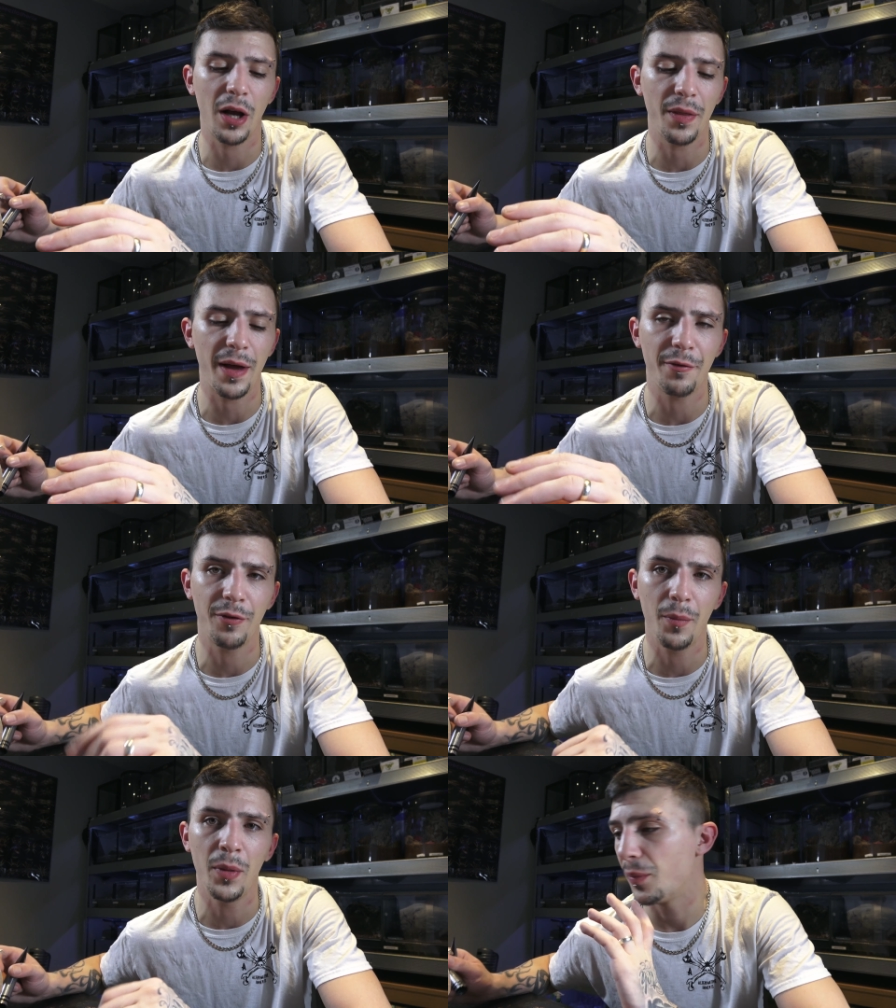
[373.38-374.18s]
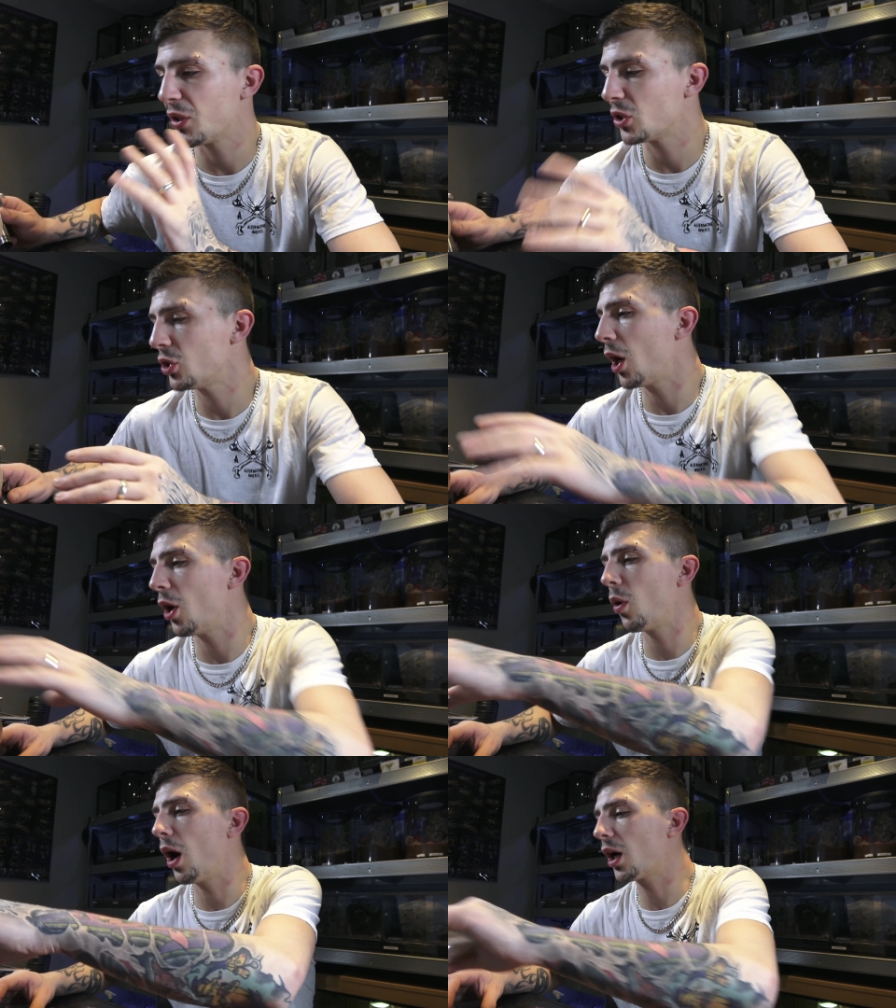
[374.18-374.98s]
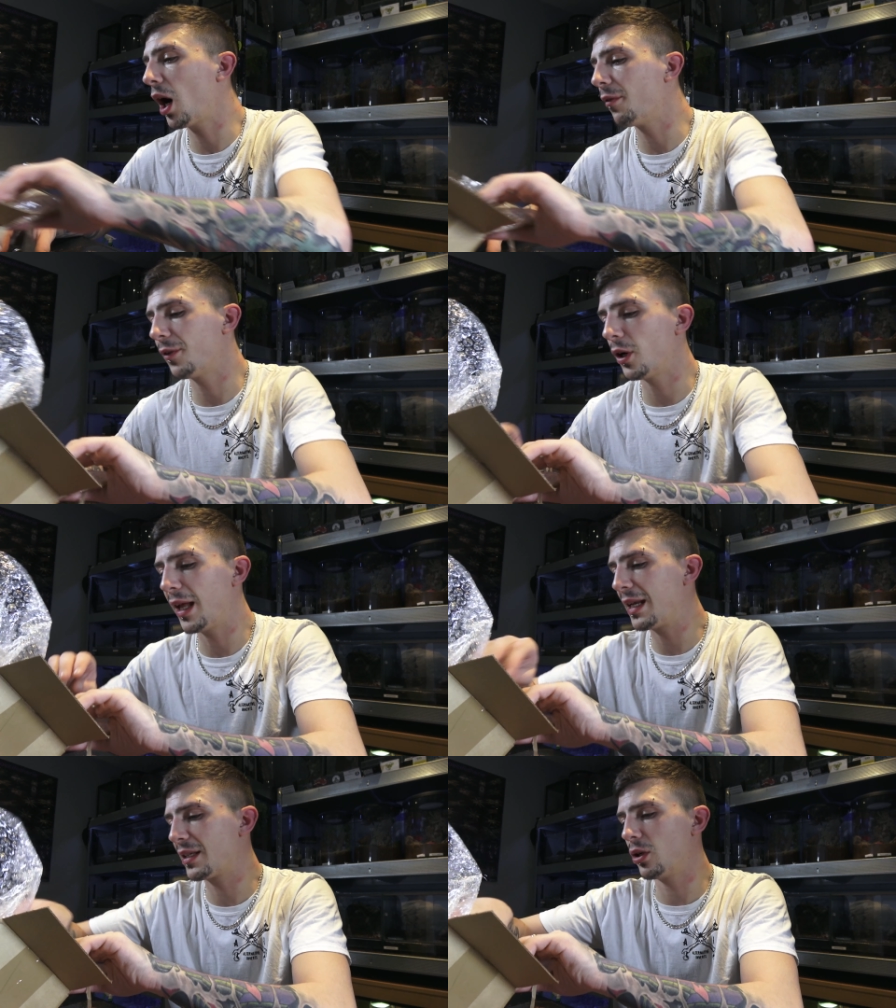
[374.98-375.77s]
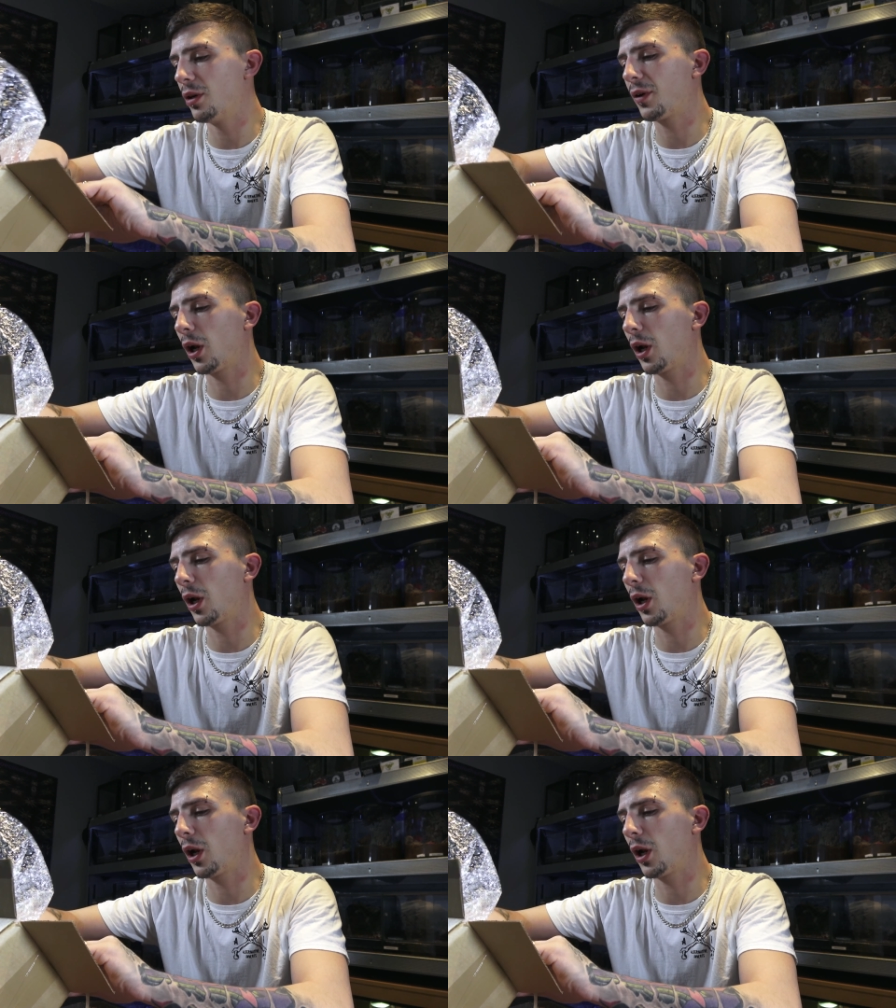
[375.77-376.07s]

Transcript: got that from. There's no, I can't find any sort of